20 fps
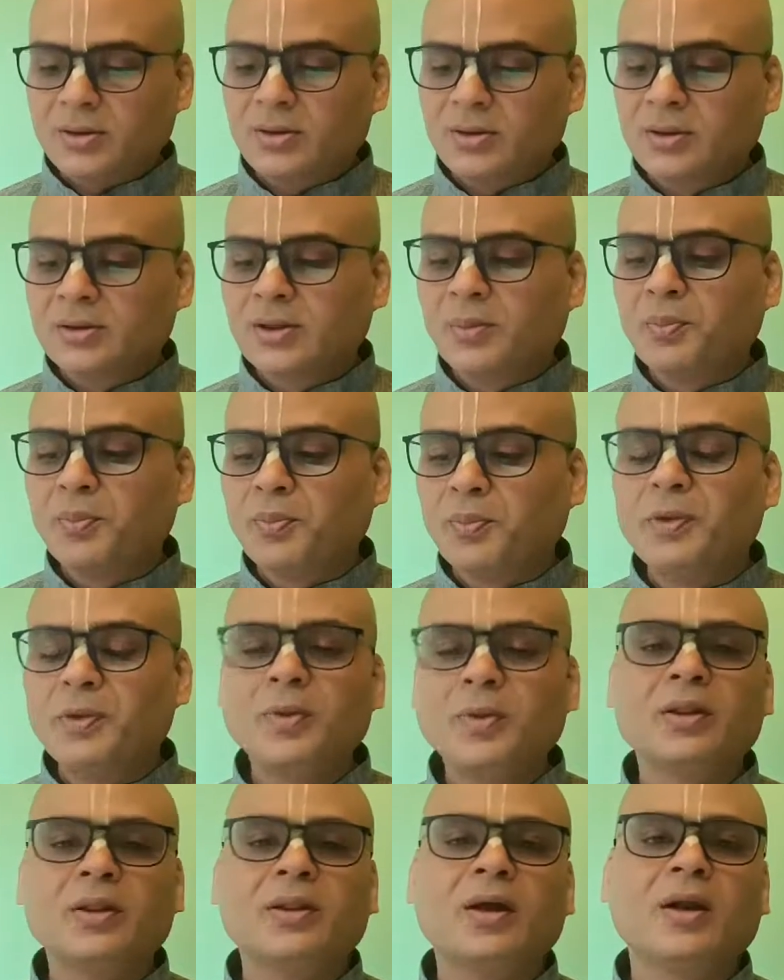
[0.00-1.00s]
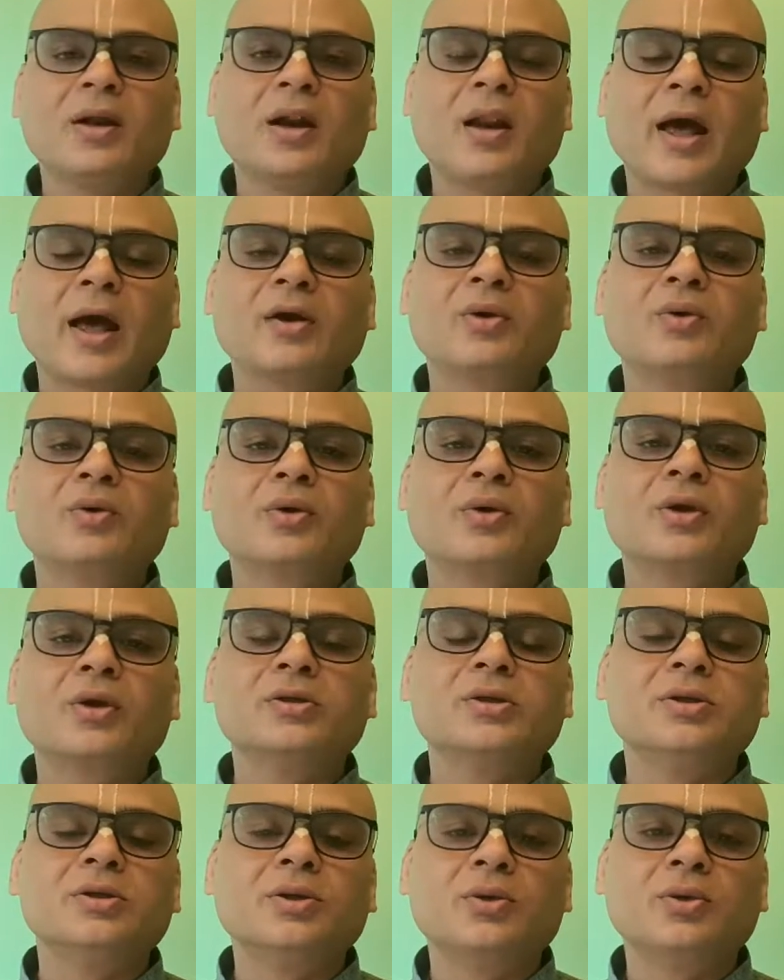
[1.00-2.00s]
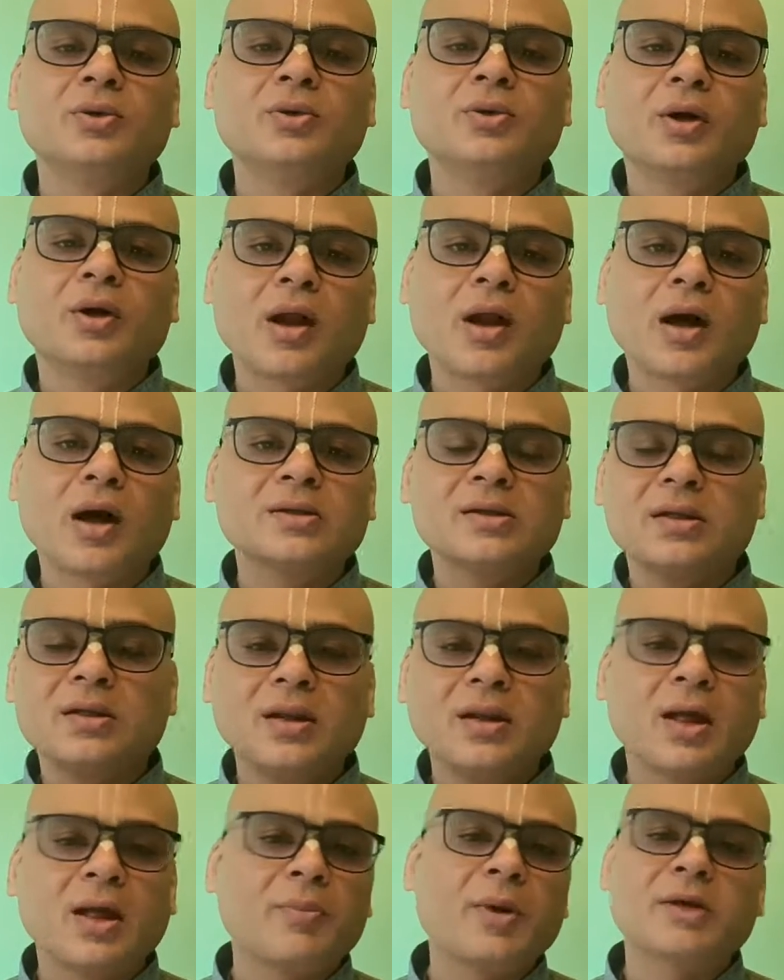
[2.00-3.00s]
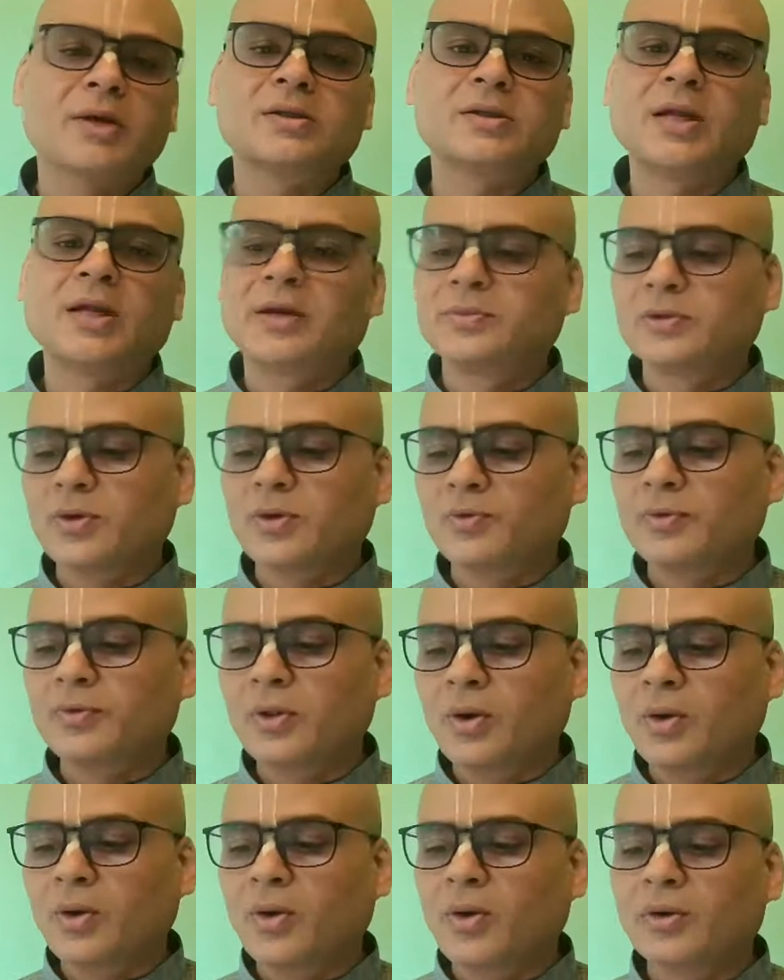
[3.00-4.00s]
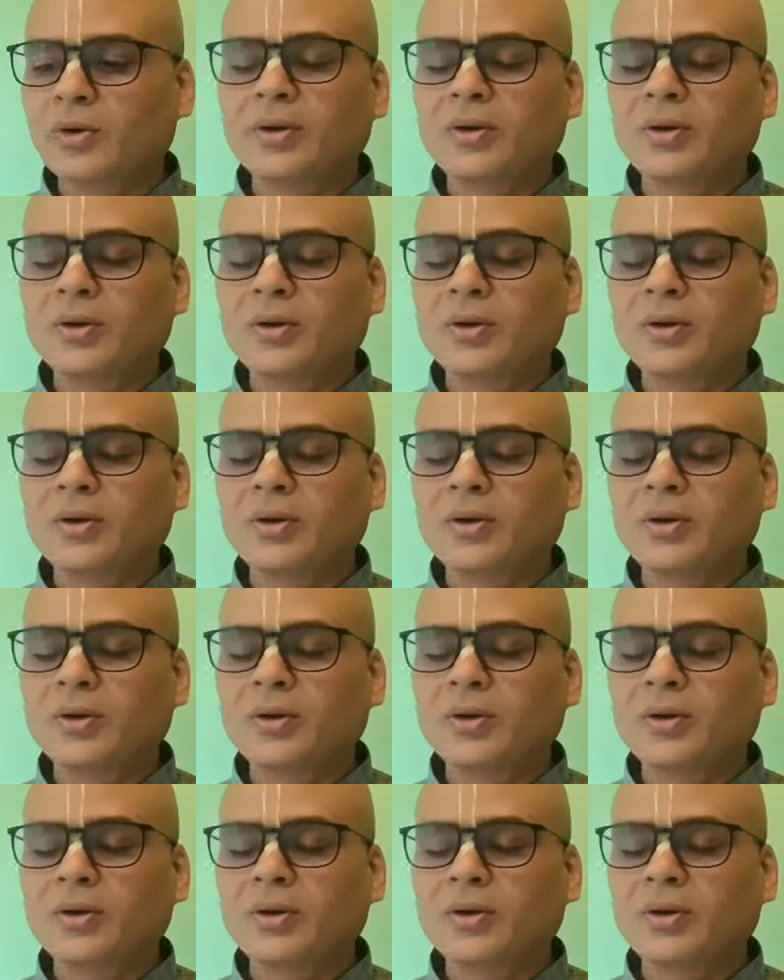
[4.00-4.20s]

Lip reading: some people, they like to rush into the Ras Leela pastimes of the Lord.